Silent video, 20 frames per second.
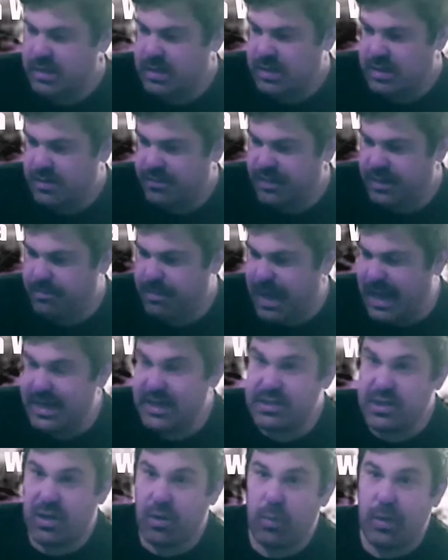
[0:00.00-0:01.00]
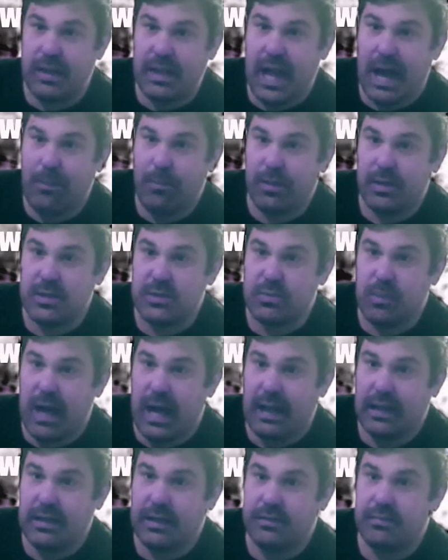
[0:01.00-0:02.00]
I think Becky's going to win that one as
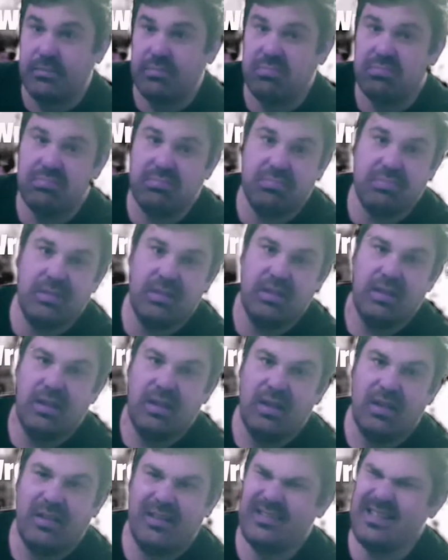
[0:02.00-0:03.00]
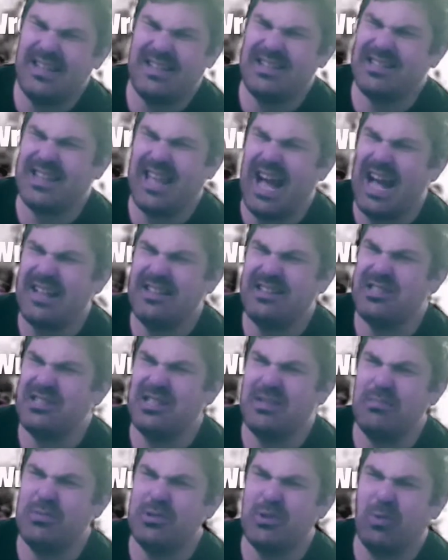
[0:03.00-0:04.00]
well. And I said, this card just
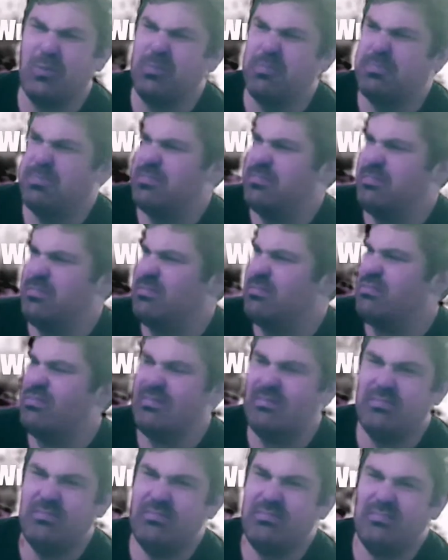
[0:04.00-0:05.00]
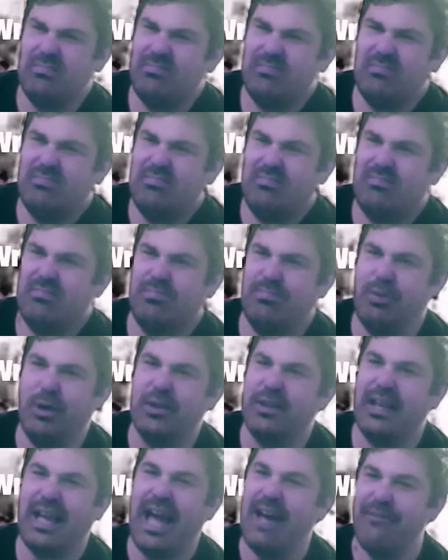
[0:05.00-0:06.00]
seems so put
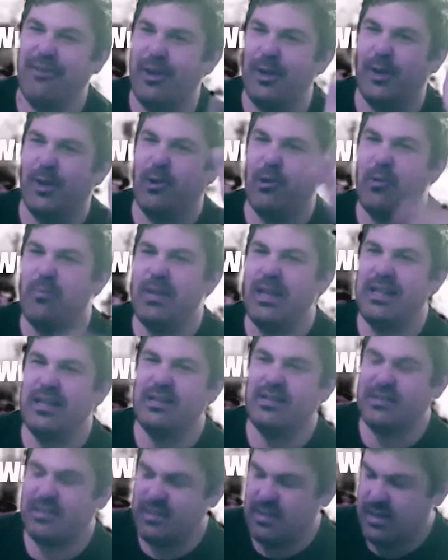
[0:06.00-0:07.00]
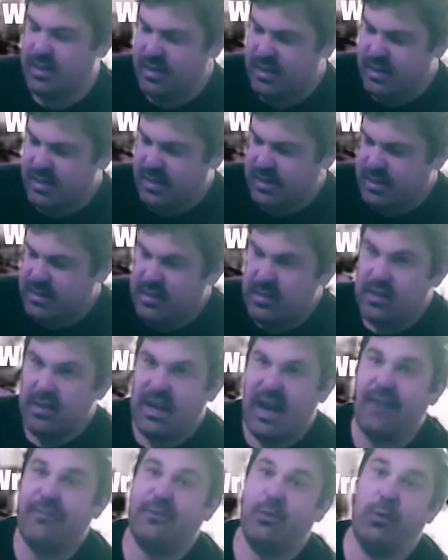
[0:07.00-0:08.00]
together, you know what I mean? It's
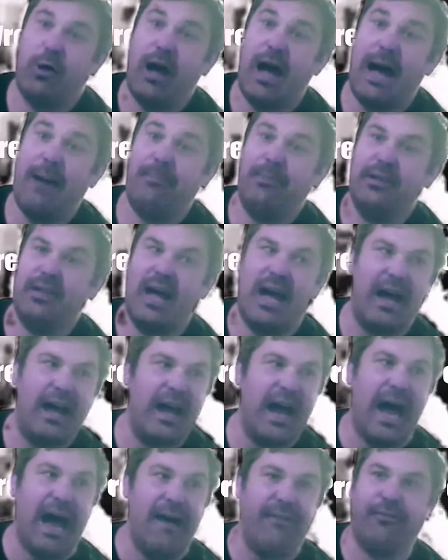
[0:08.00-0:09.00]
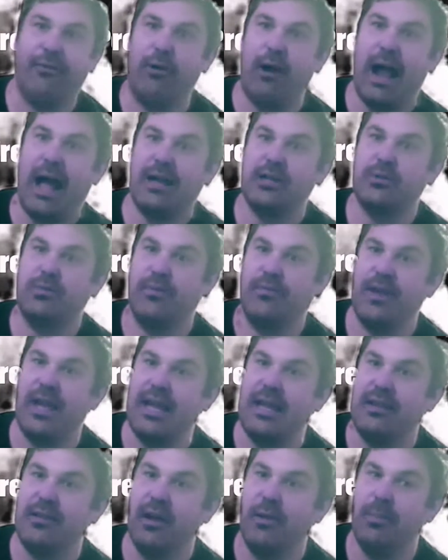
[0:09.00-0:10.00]
after what happened at Arthur Ashe with
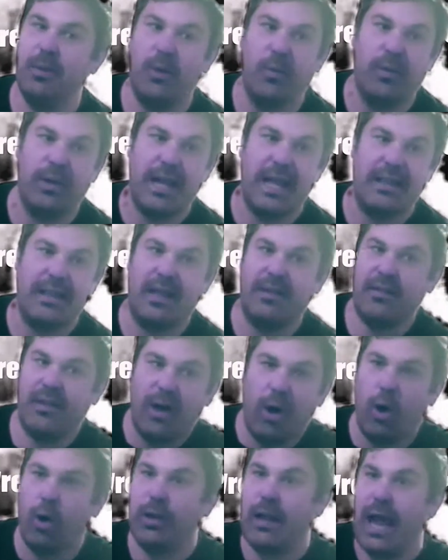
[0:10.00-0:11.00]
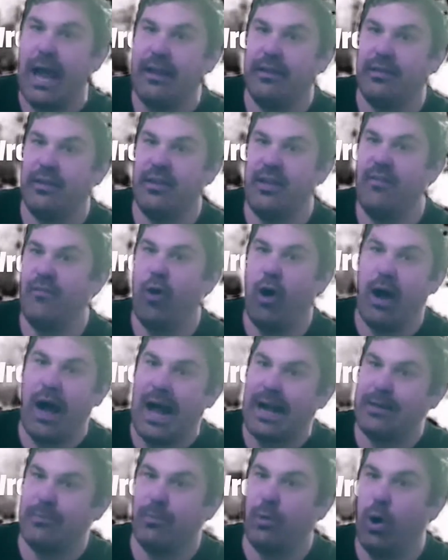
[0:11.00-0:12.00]
AEW, and then that All Out, and they've got
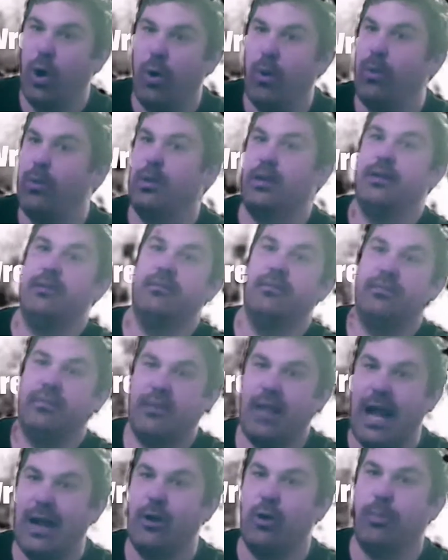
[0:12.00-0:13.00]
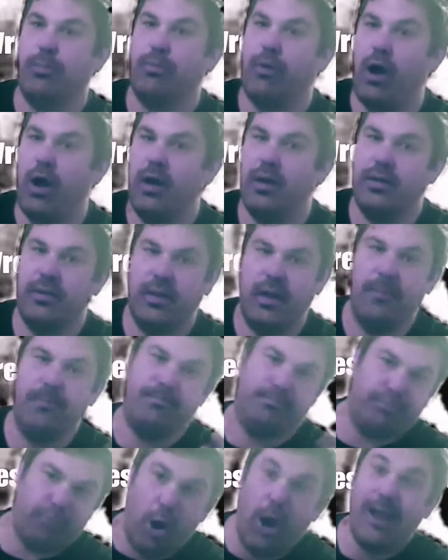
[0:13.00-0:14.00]
Adam Cole and
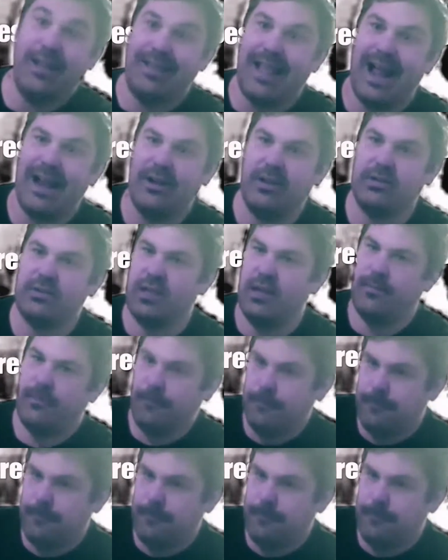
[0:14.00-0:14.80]
Bryan Danielson.